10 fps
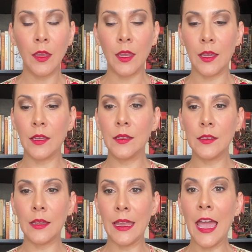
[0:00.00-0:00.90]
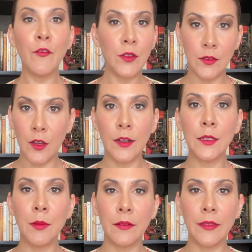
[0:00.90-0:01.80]
And I haven't talked
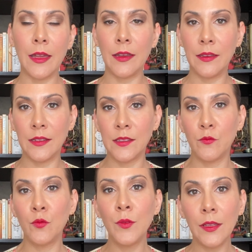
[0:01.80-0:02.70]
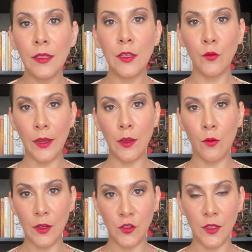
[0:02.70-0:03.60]
about that, and that's a really great
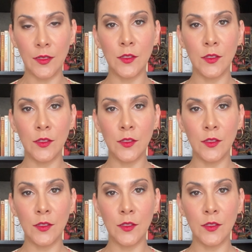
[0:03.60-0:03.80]
question.